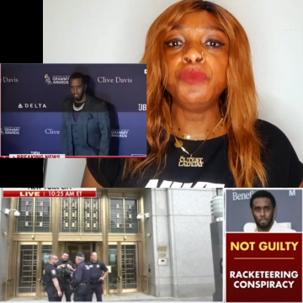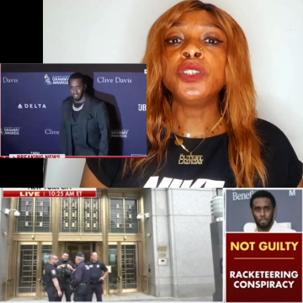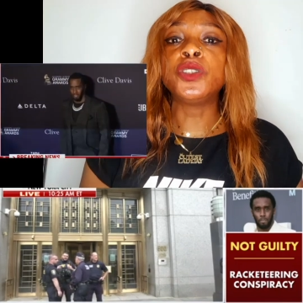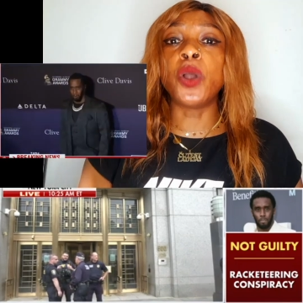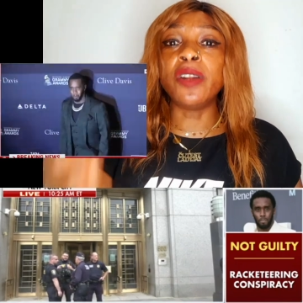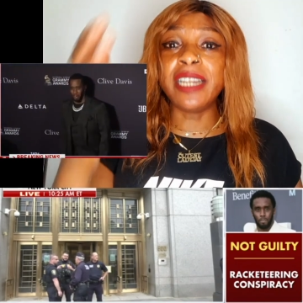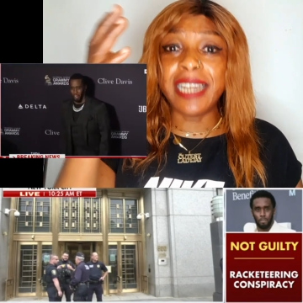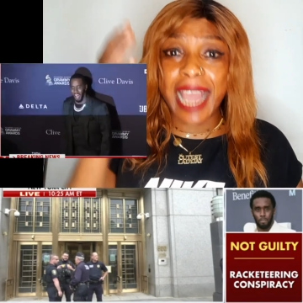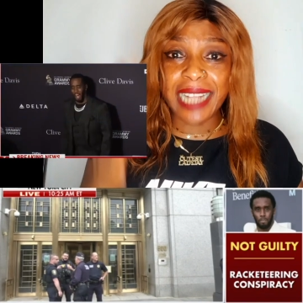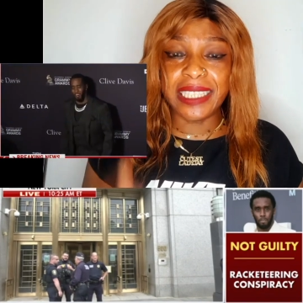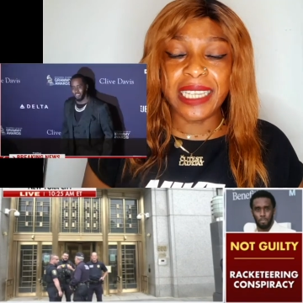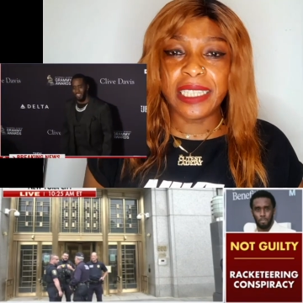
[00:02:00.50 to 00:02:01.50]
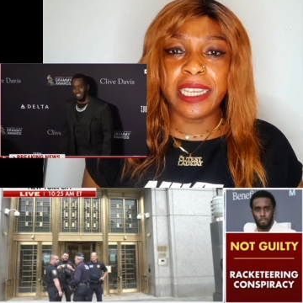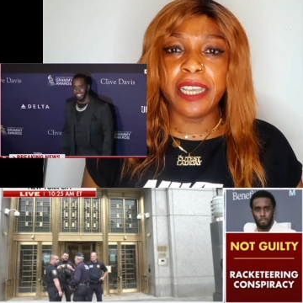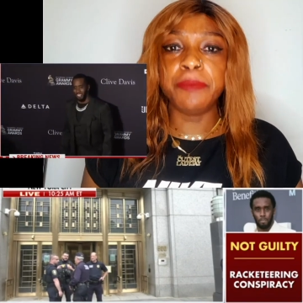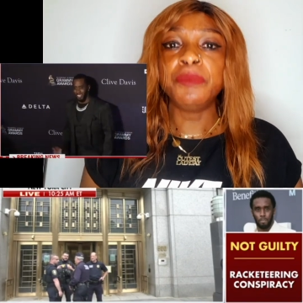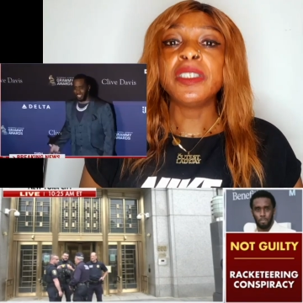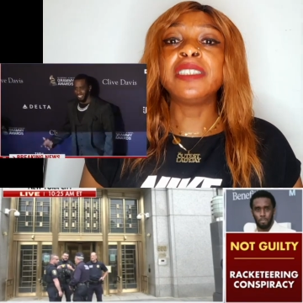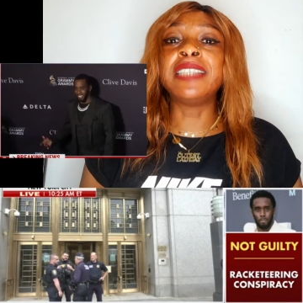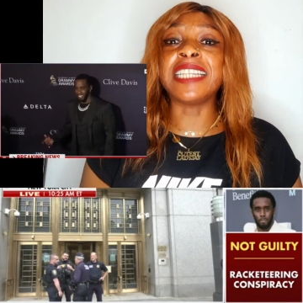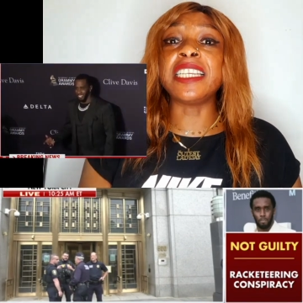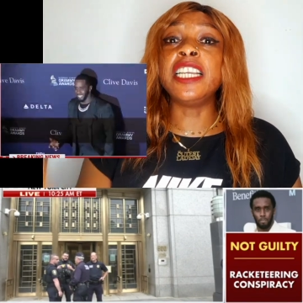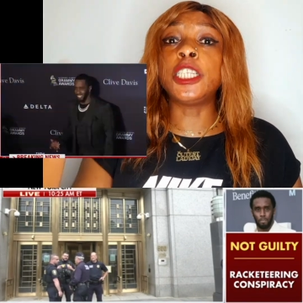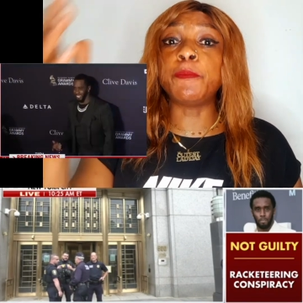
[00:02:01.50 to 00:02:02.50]
to nail Diddy that
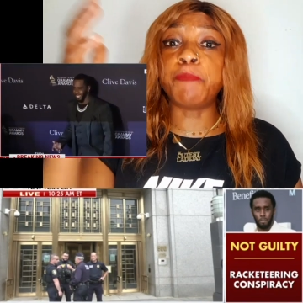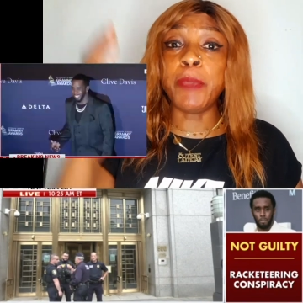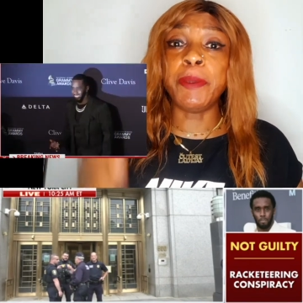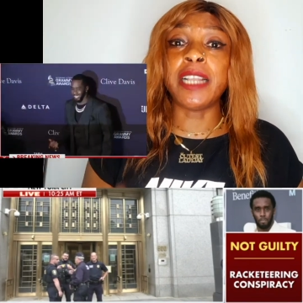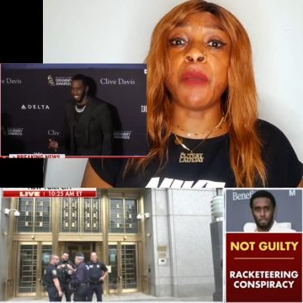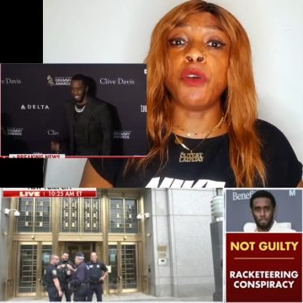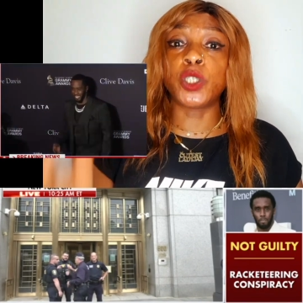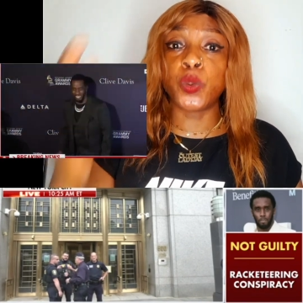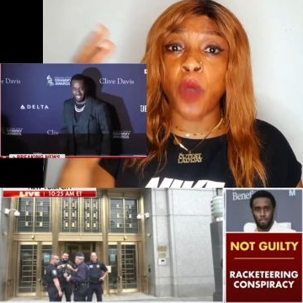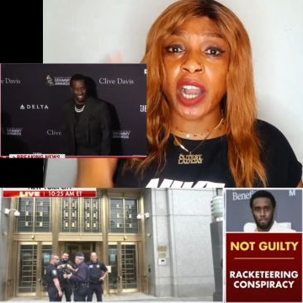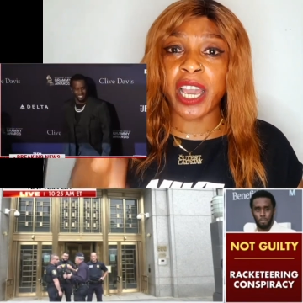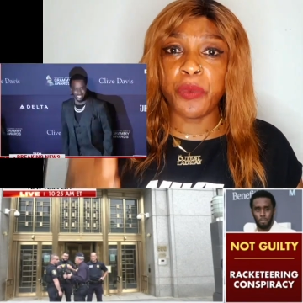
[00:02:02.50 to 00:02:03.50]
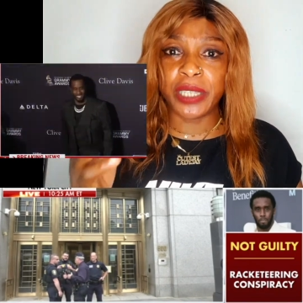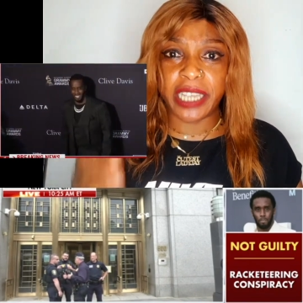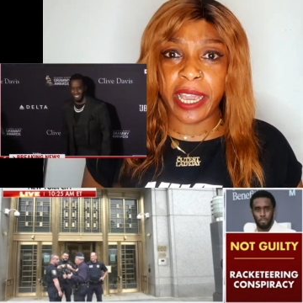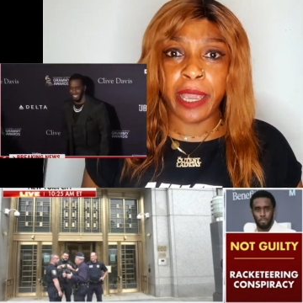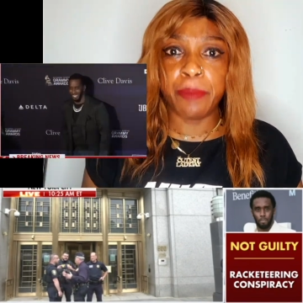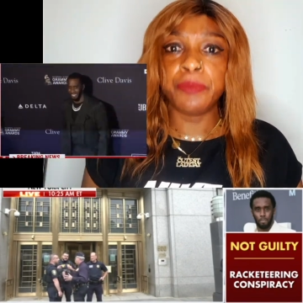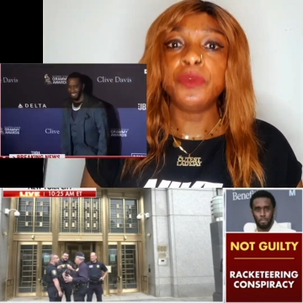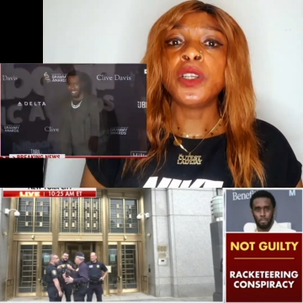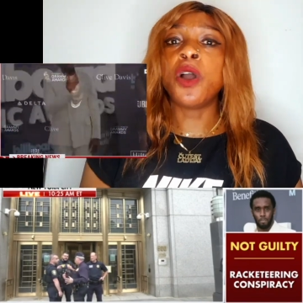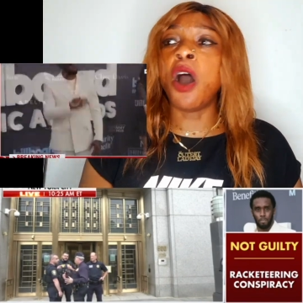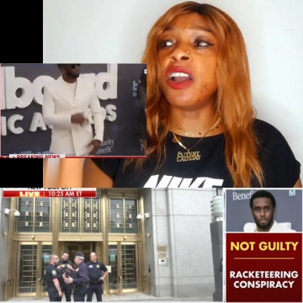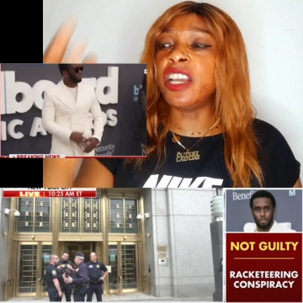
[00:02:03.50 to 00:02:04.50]
his people that was working with him
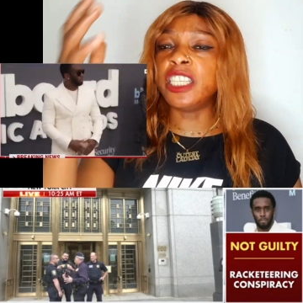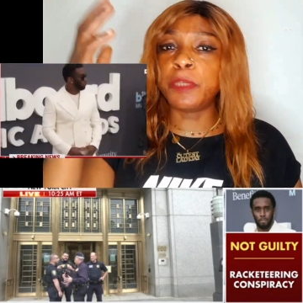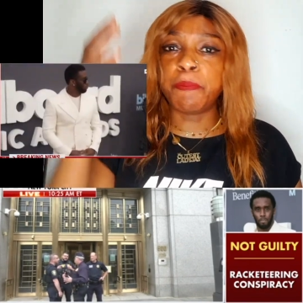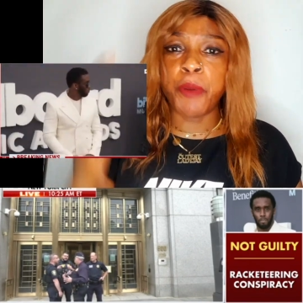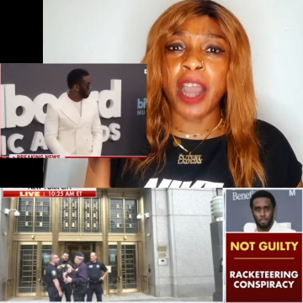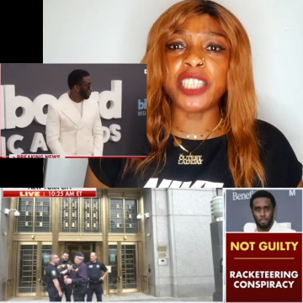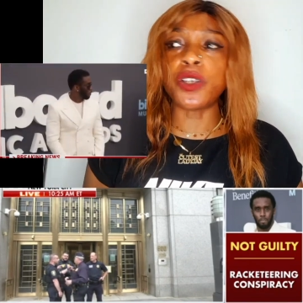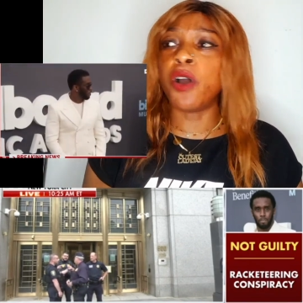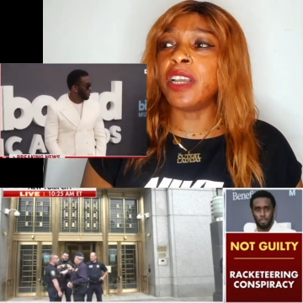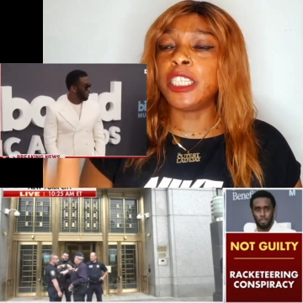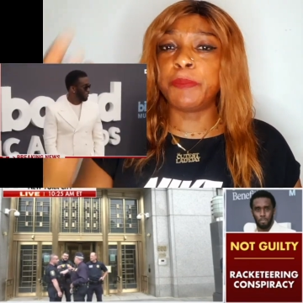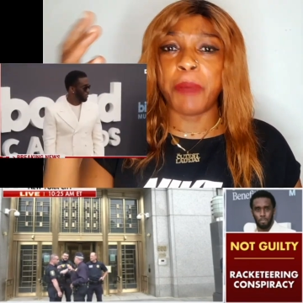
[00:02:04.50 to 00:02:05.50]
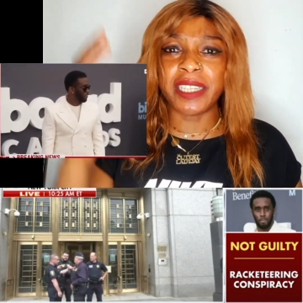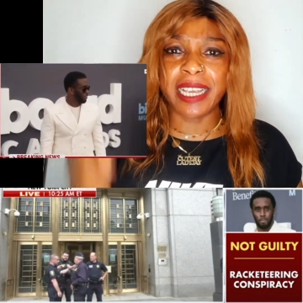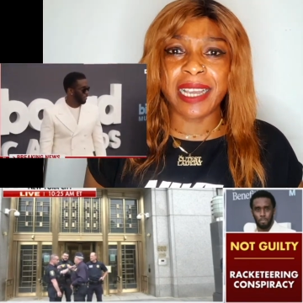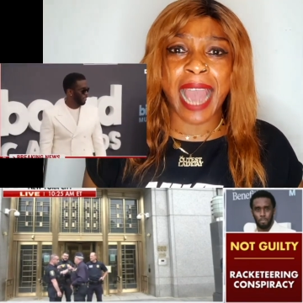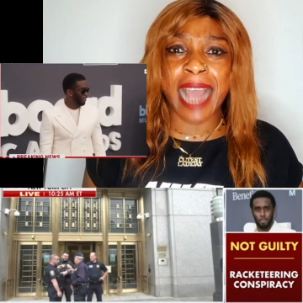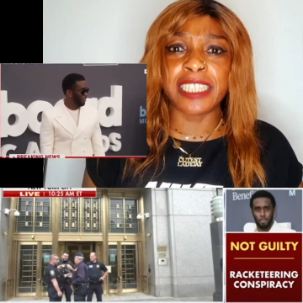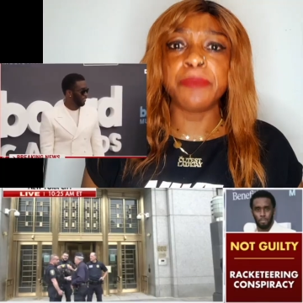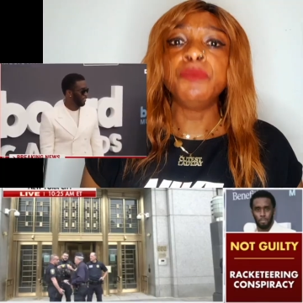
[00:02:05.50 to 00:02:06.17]
or his boys or his bodyguards